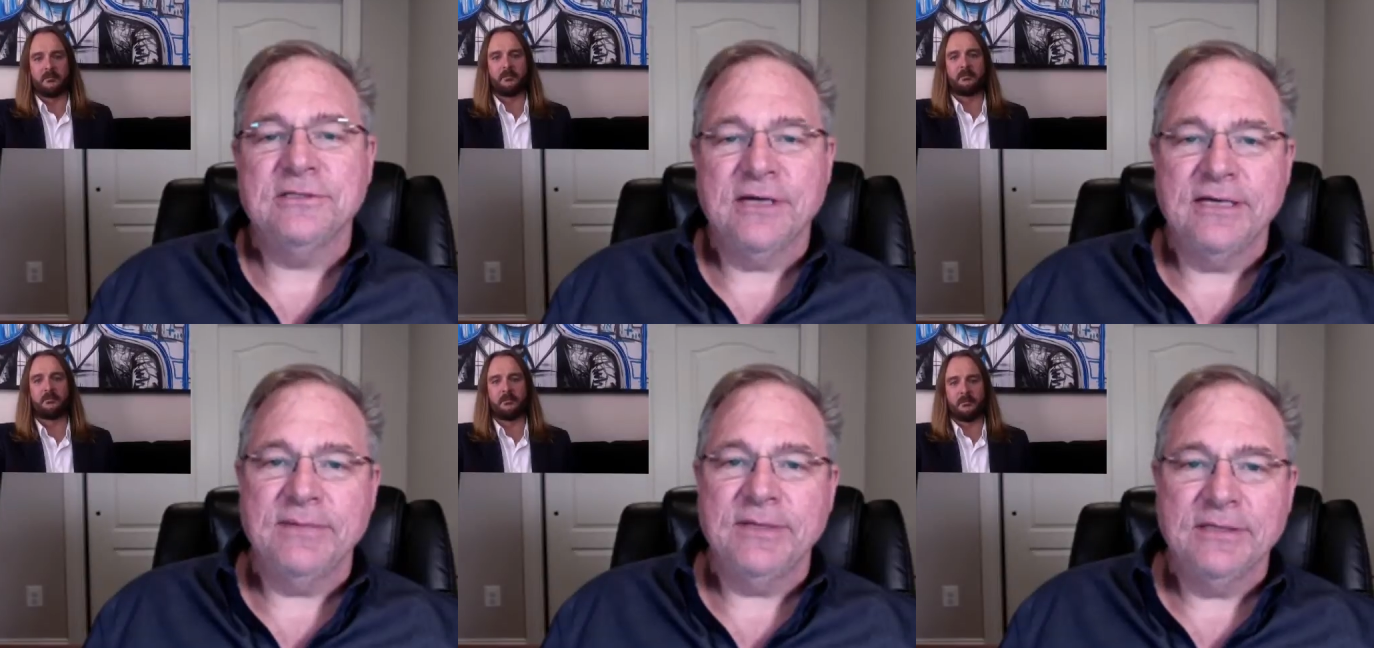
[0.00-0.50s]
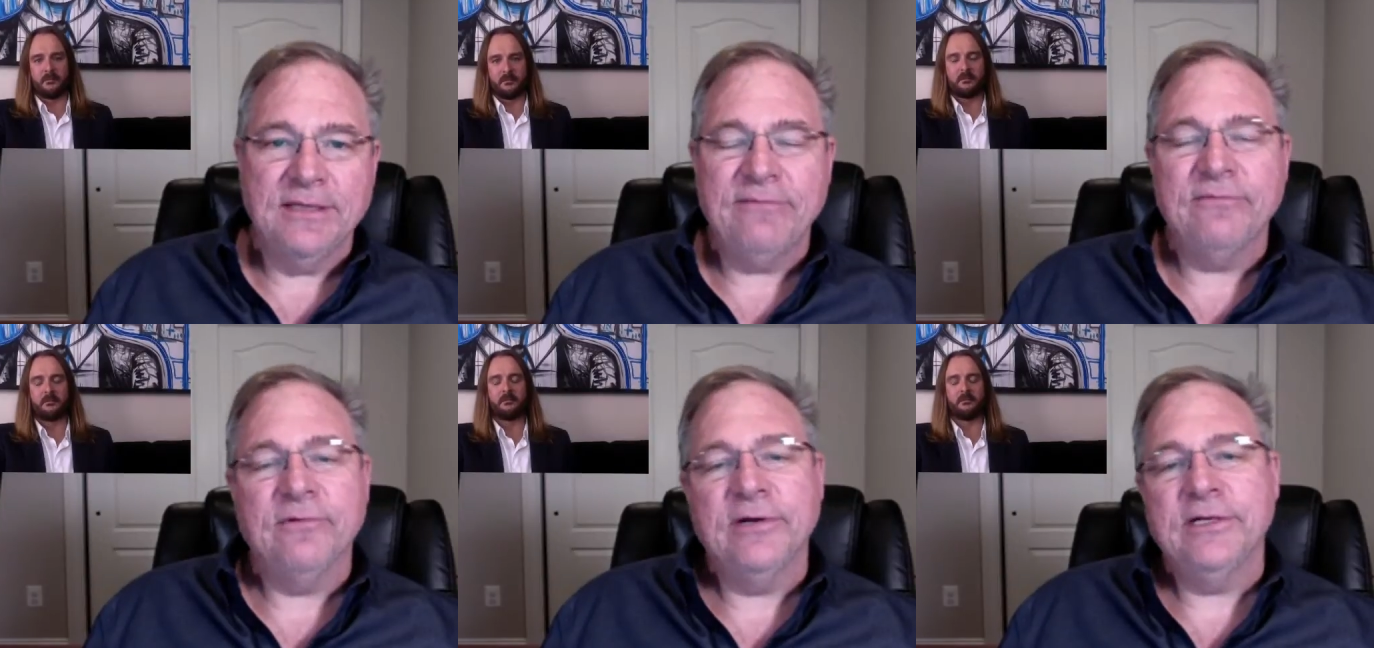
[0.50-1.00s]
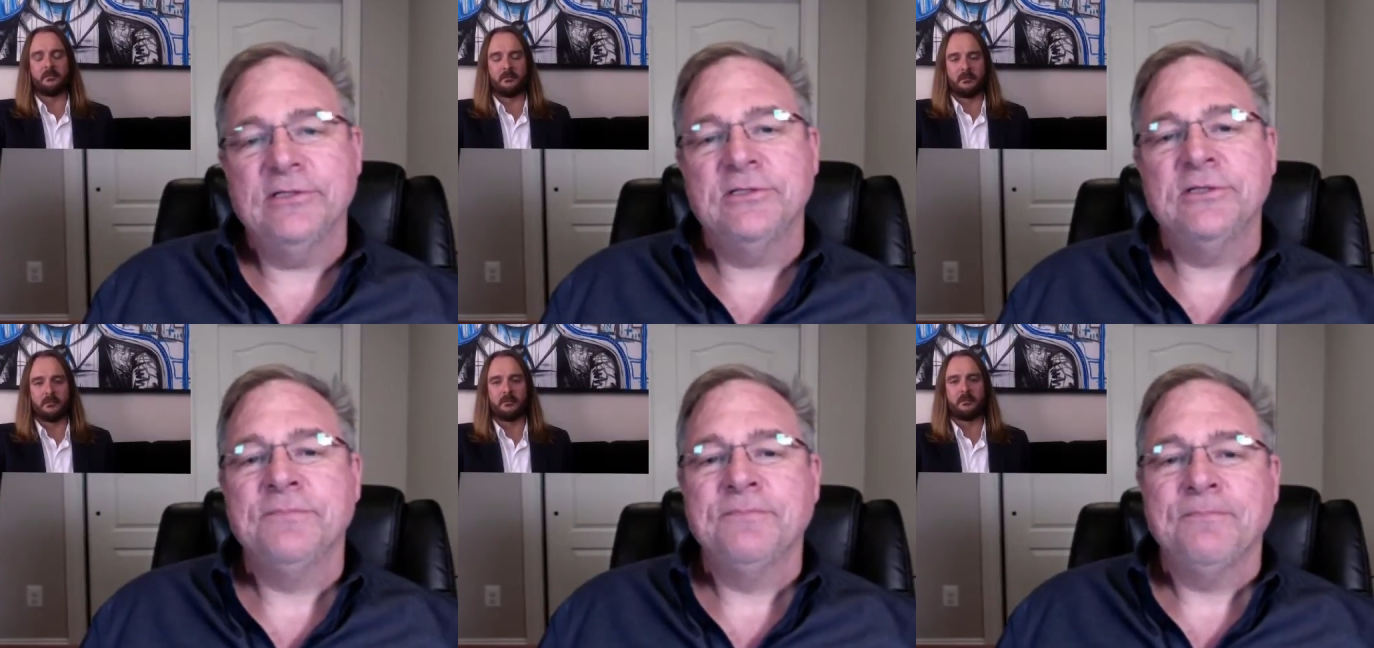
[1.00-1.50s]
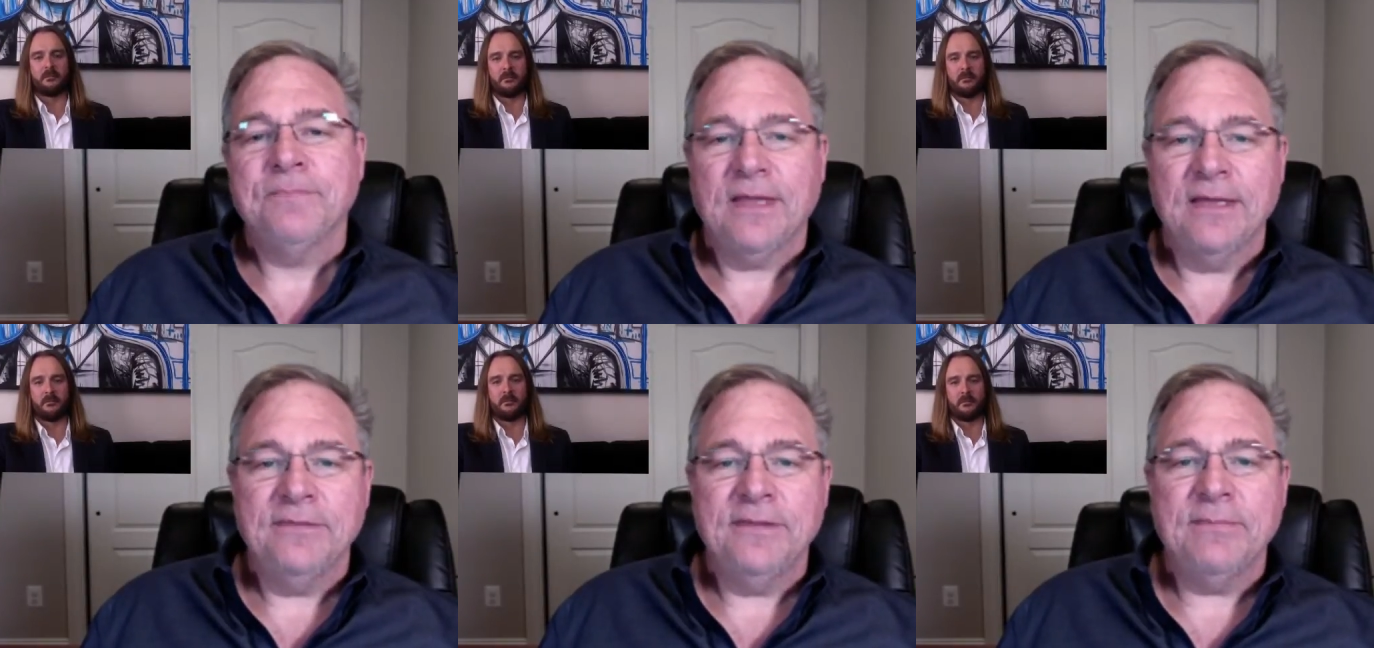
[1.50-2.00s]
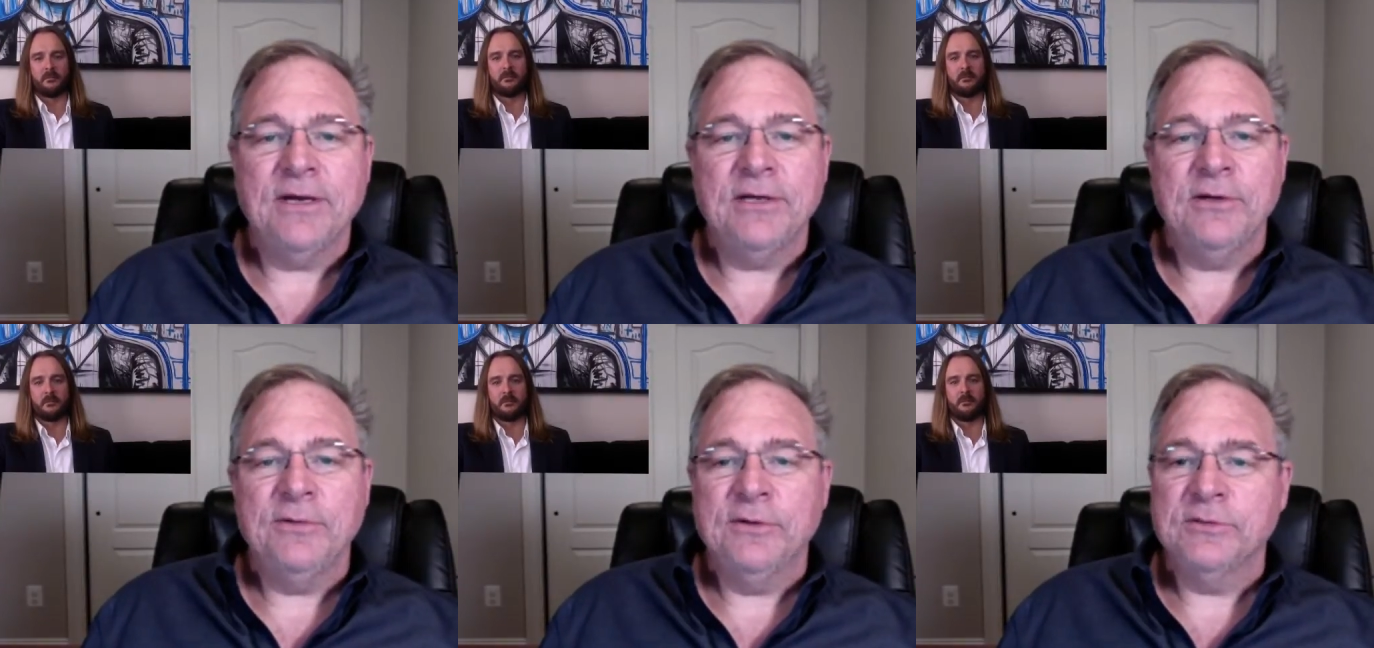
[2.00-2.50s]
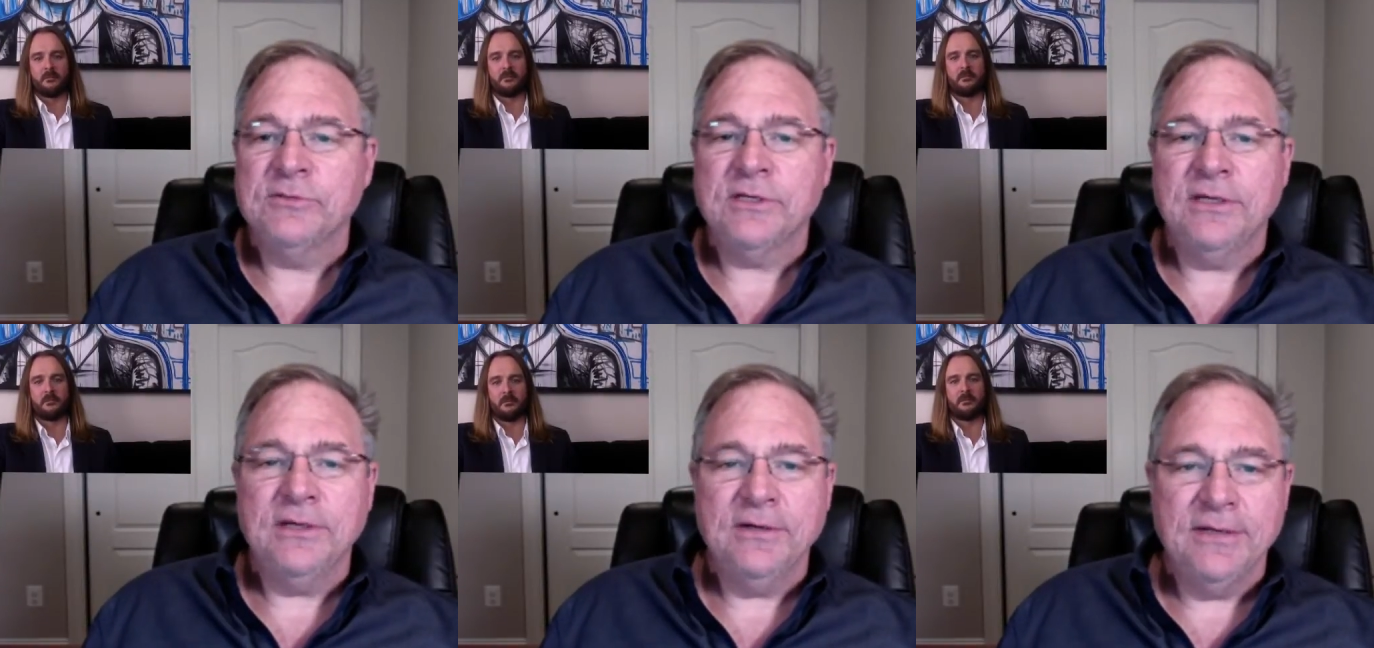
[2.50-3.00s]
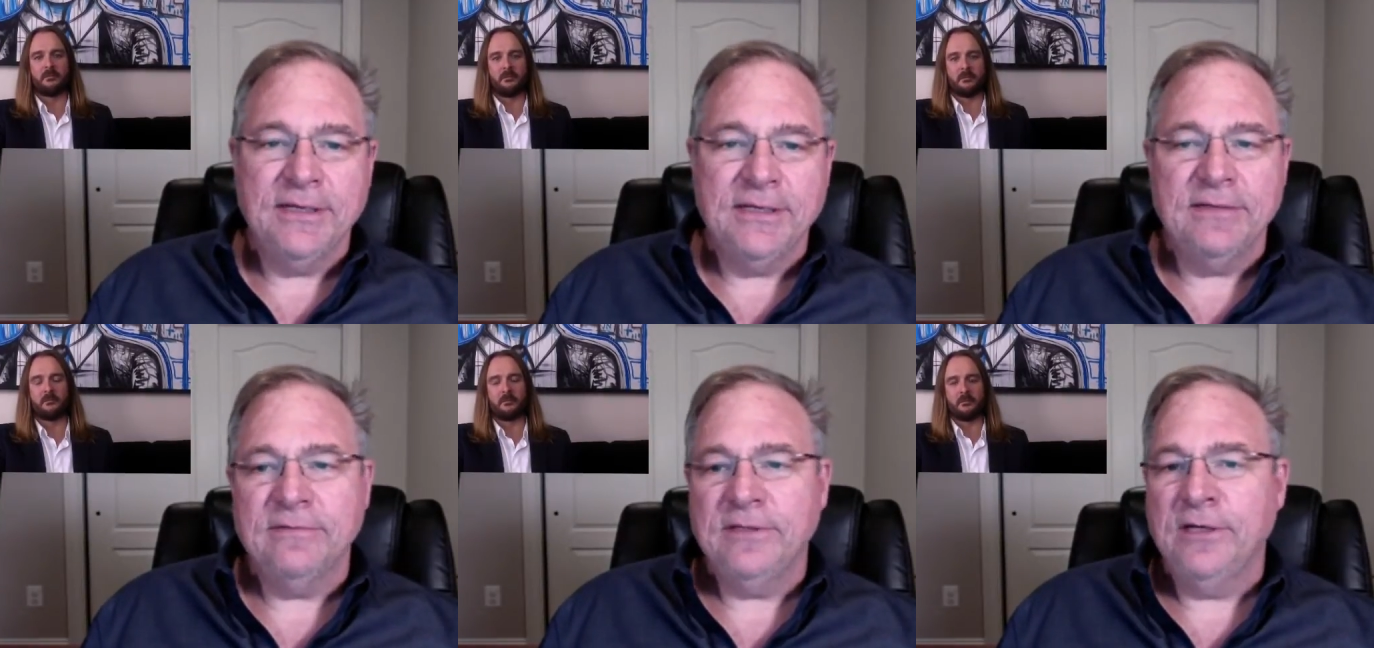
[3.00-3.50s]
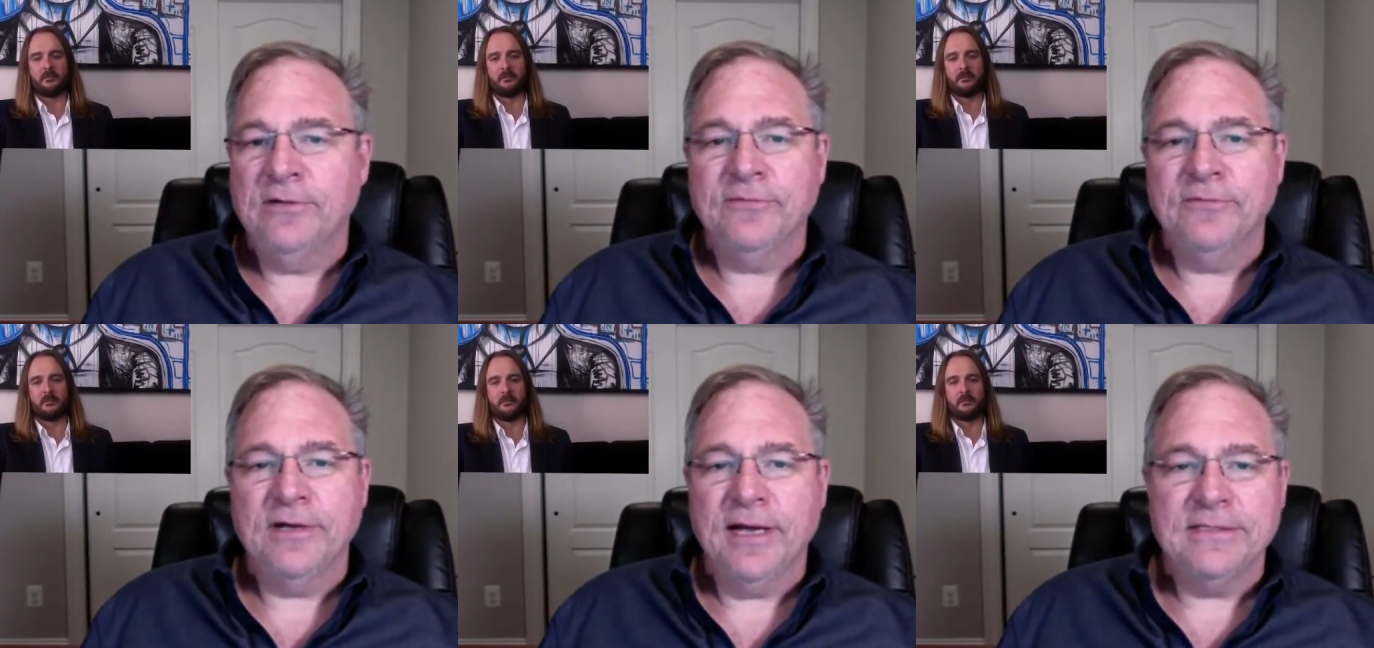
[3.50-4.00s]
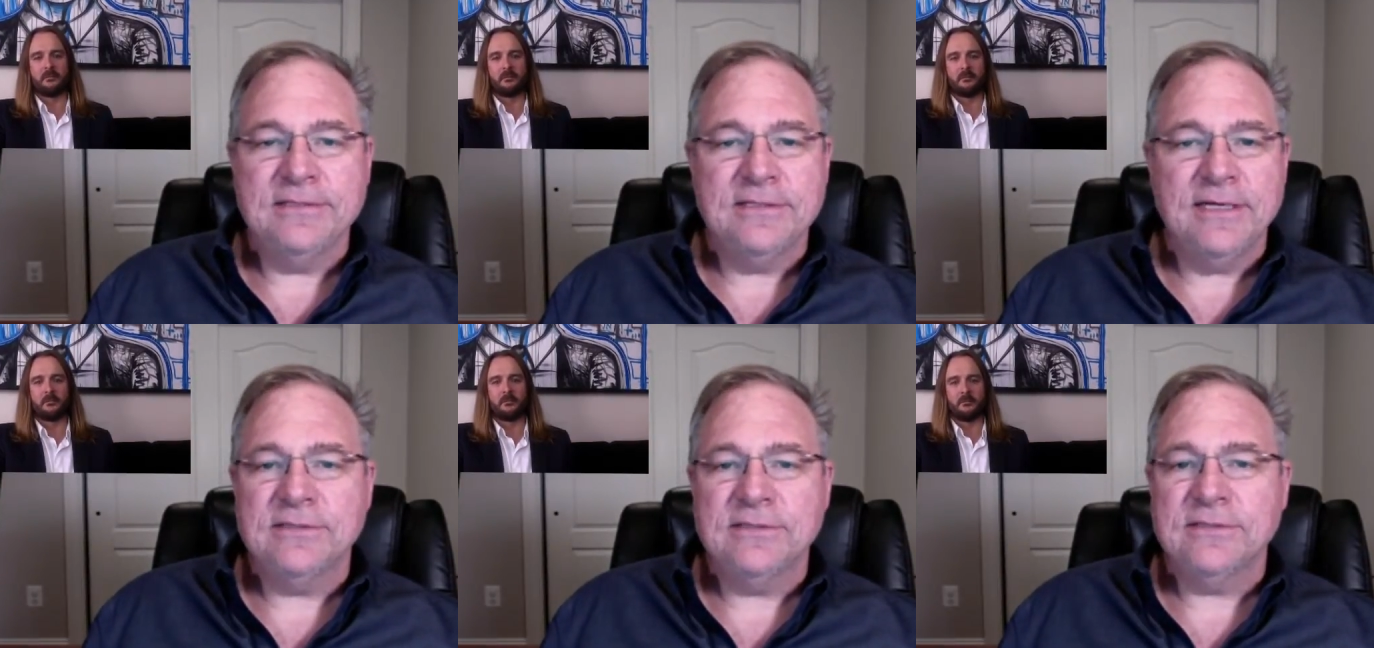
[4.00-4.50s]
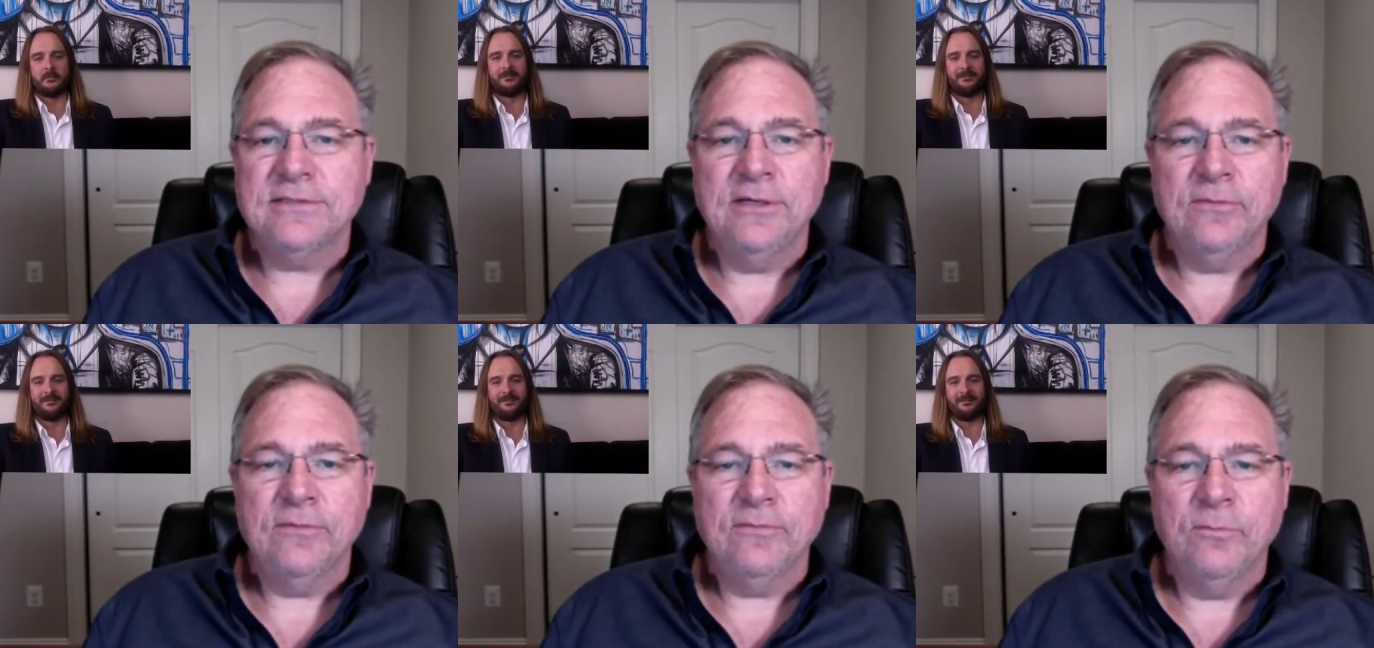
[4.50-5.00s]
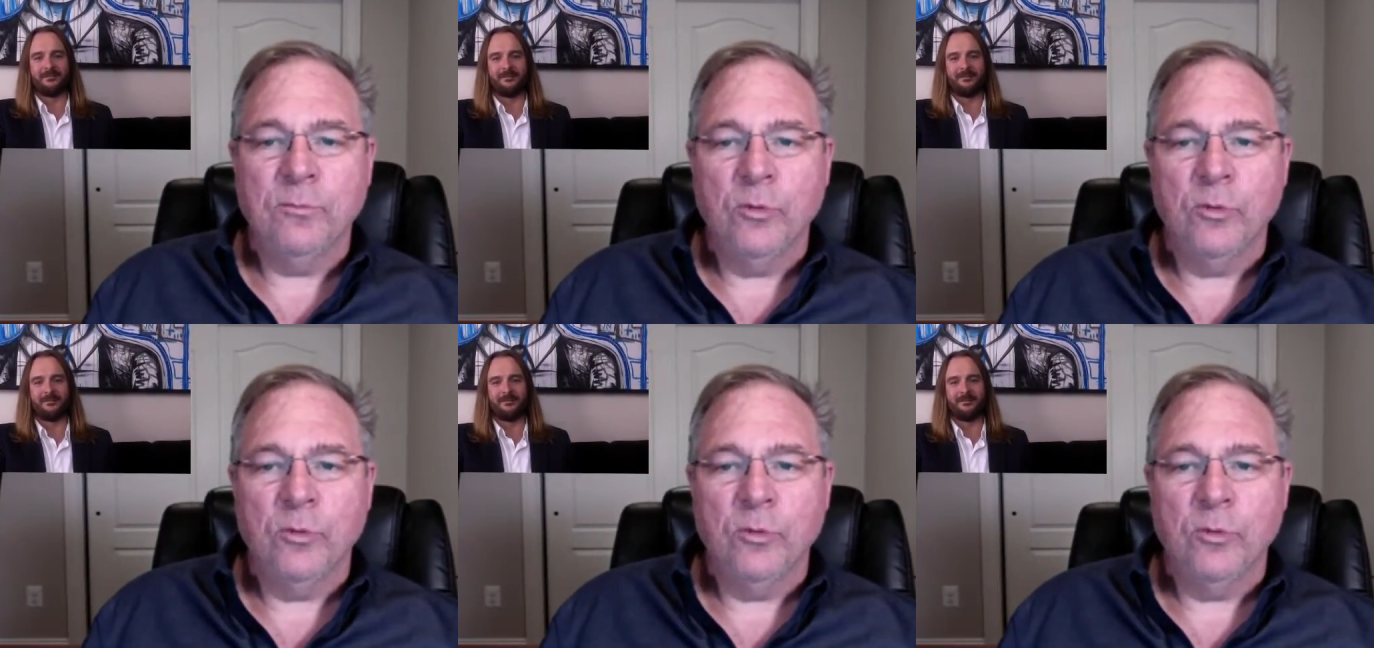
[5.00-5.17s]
Speaker 1: designed to be leveraged, and think about your own security. And you know, for God's sakes, you know,